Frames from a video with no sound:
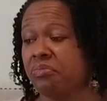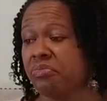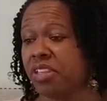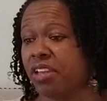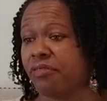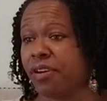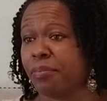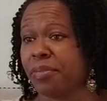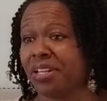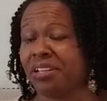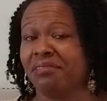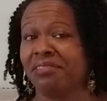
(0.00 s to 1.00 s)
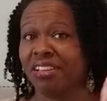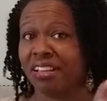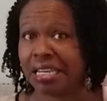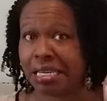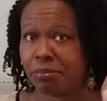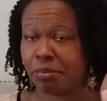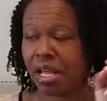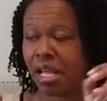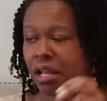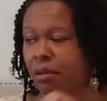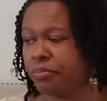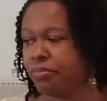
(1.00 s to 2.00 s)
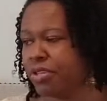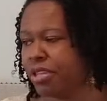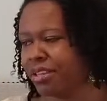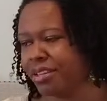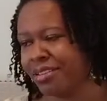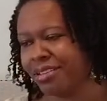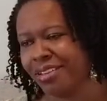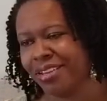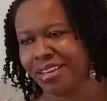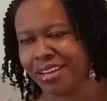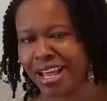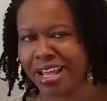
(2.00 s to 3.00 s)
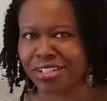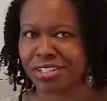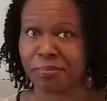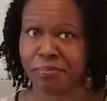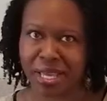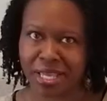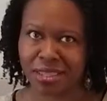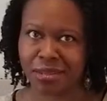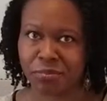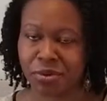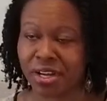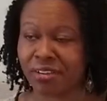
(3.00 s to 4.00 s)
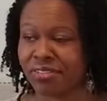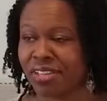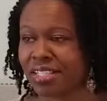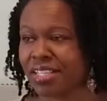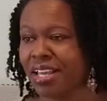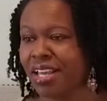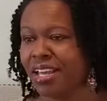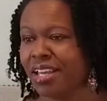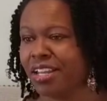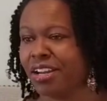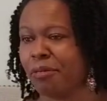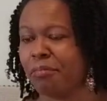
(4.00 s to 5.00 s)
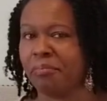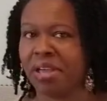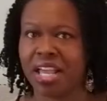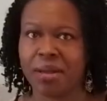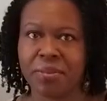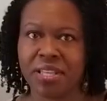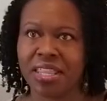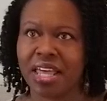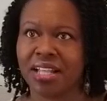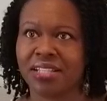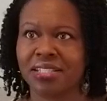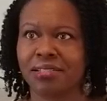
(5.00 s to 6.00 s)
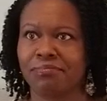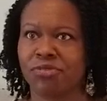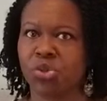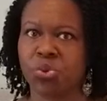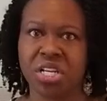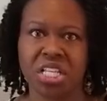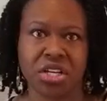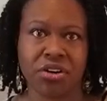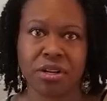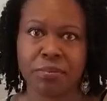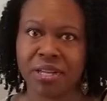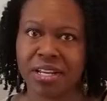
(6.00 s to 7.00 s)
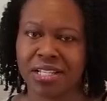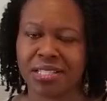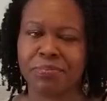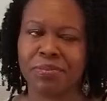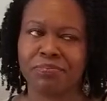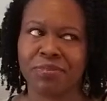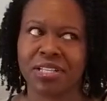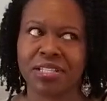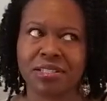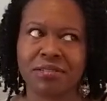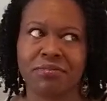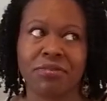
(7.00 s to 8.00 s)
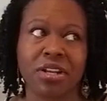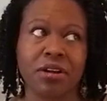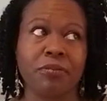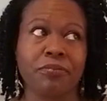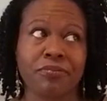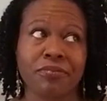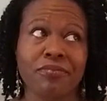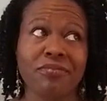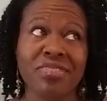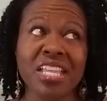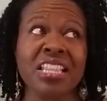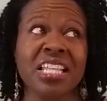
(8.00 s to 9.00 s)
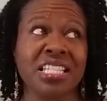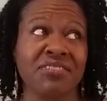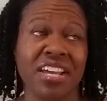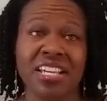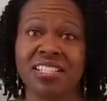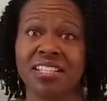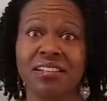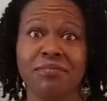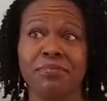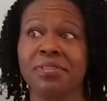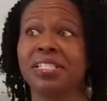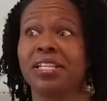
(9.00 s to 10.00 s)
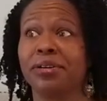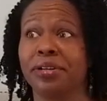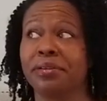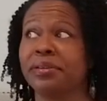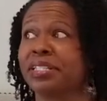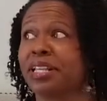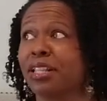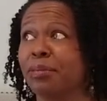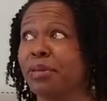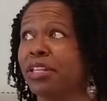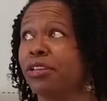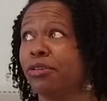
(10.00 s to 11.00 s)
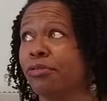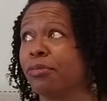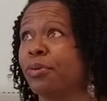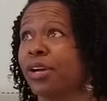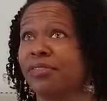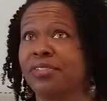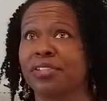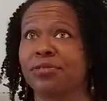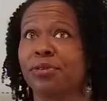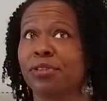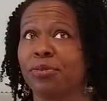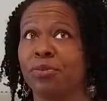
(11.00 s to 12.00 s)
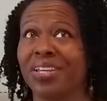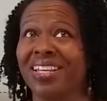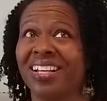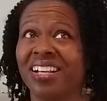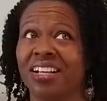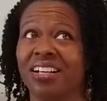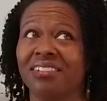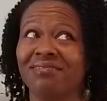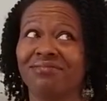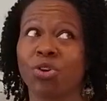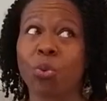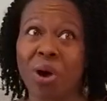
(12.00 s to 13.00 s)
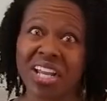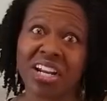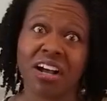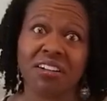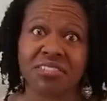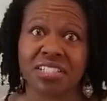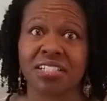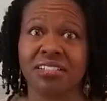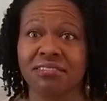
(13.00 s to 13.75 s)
If I'm being a good mom and I actually make them breakfast, you know, maybe that's 20-30 minutes, because, you know, let's face it, cereal is on the menu for breakfast during the week quite often.